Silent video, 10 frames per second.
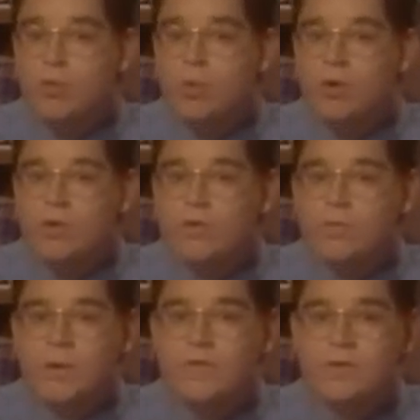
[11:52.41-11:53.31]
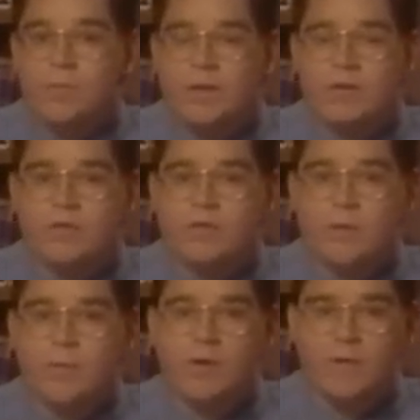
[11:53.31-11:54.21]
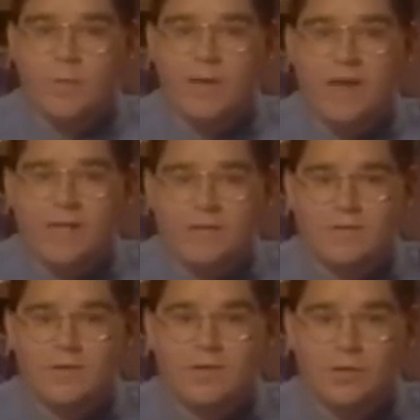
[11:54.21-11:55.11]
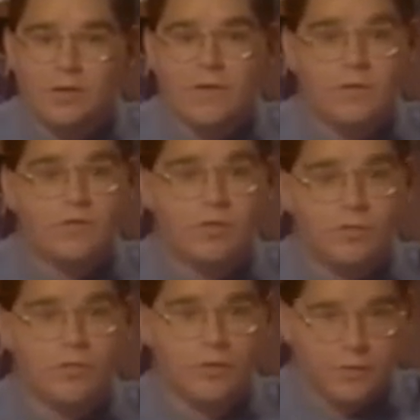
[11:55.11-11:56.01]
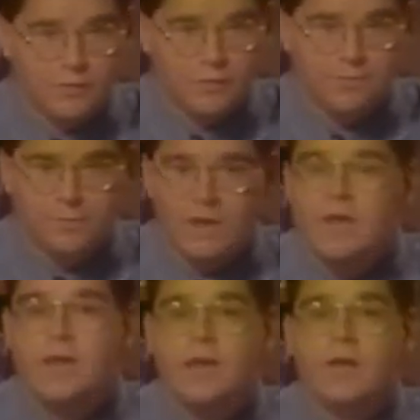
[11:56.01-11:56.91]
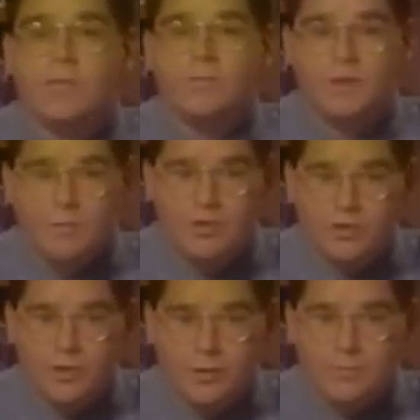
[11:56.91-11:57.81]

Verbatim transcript: words must appear somewhere on the pages included in the search results. Here, let me show you.